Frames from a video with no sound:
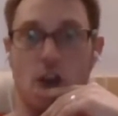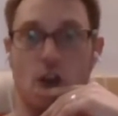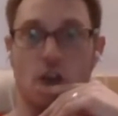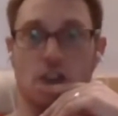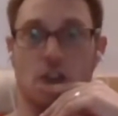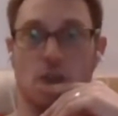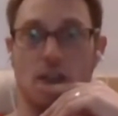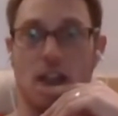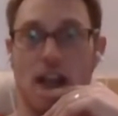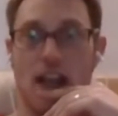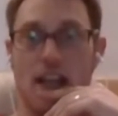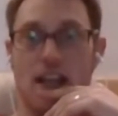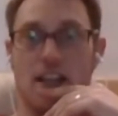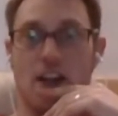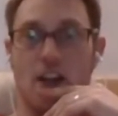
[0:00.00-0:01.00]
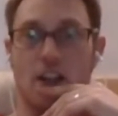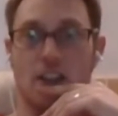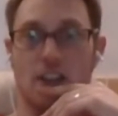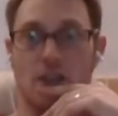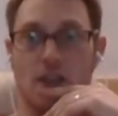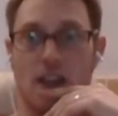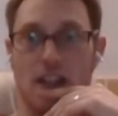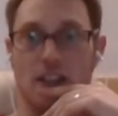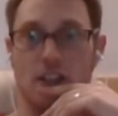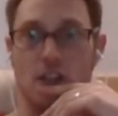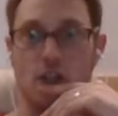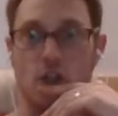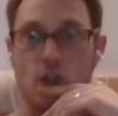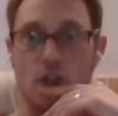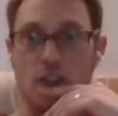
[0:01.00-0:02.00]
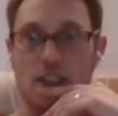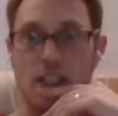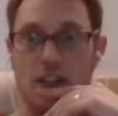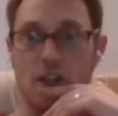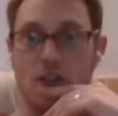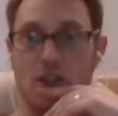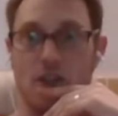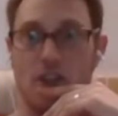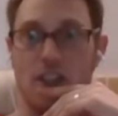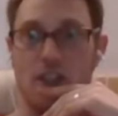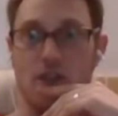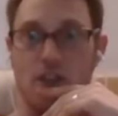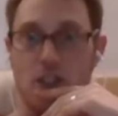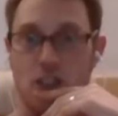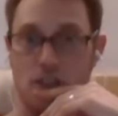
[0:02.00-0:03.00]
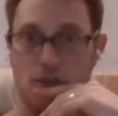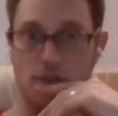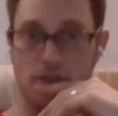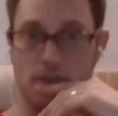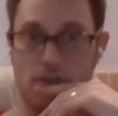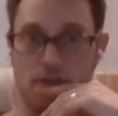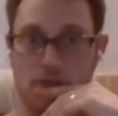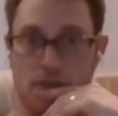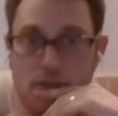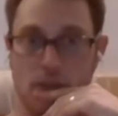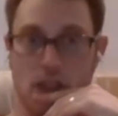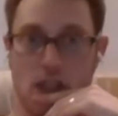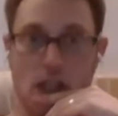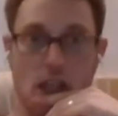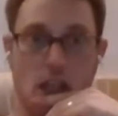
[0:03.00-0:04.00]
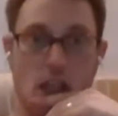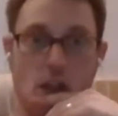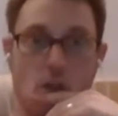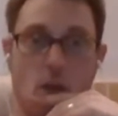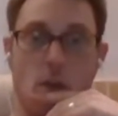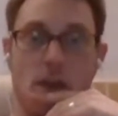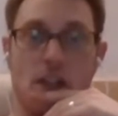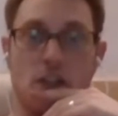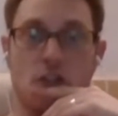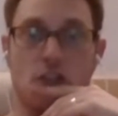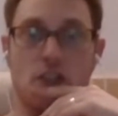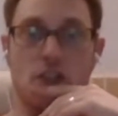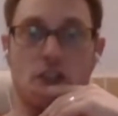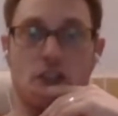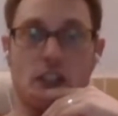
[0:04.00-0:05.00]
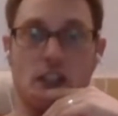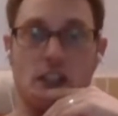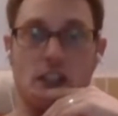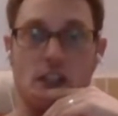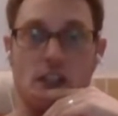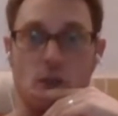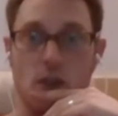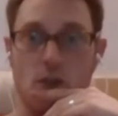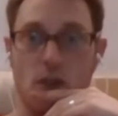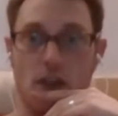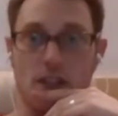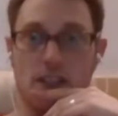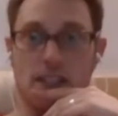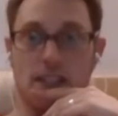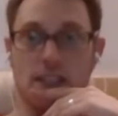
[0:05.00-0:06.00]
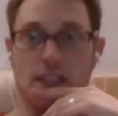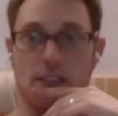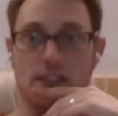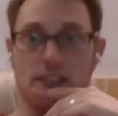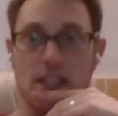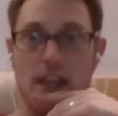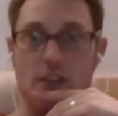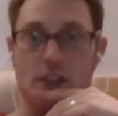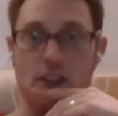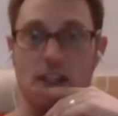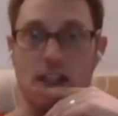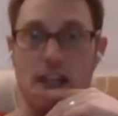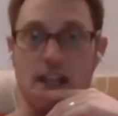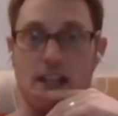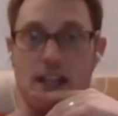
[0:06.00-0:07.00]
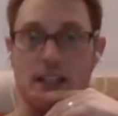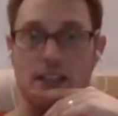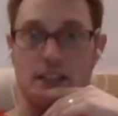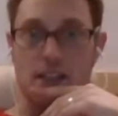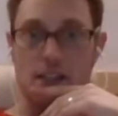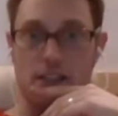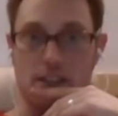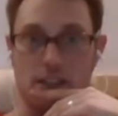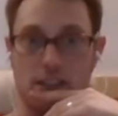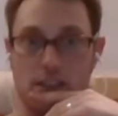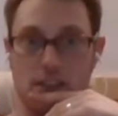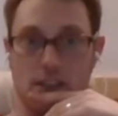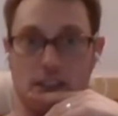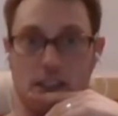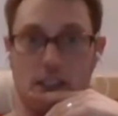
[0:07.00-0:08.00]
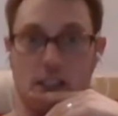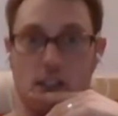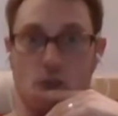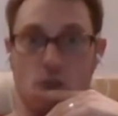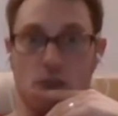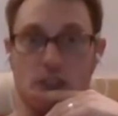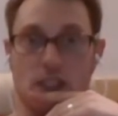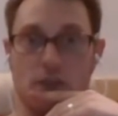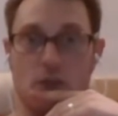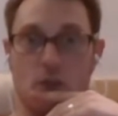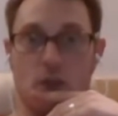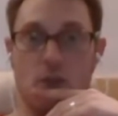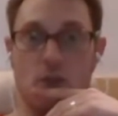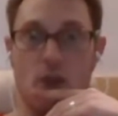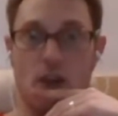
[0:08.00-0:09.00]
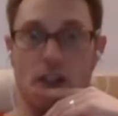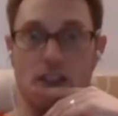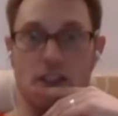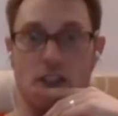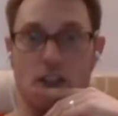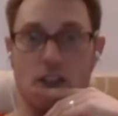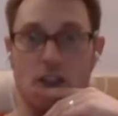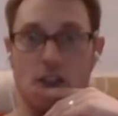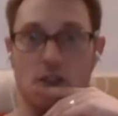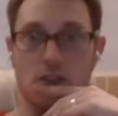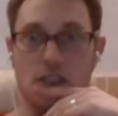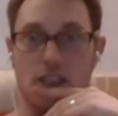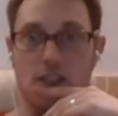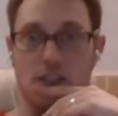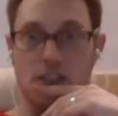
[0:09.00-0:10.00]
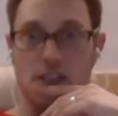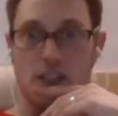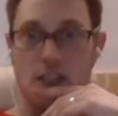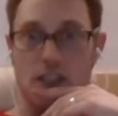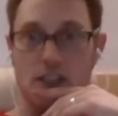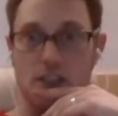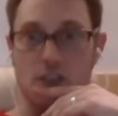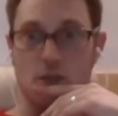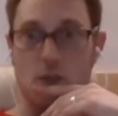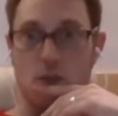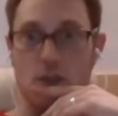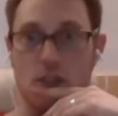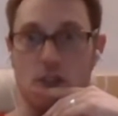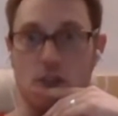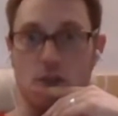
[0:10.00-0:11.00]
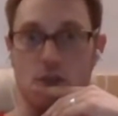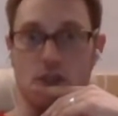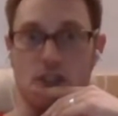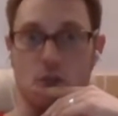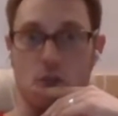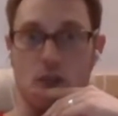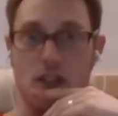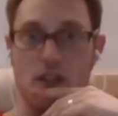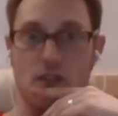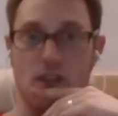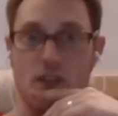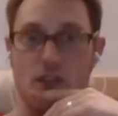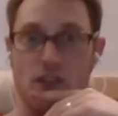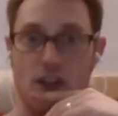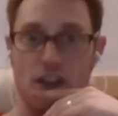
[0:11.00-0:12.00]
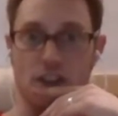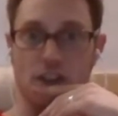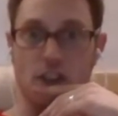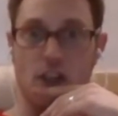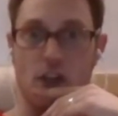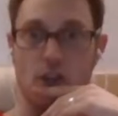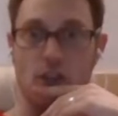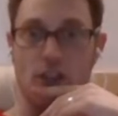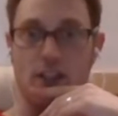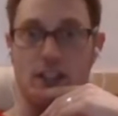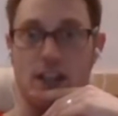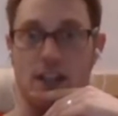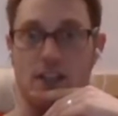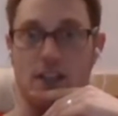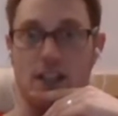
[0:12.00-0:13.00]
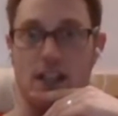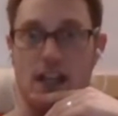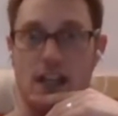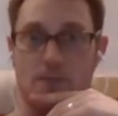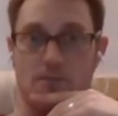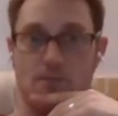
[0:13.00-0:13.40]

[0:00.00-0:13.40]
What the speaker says: to an alien artifact or a terrifying vision. When we introduce a clue, we write the details down on an index card. Whatever we write on those index cards we will use to weave the final horror at the end of the game.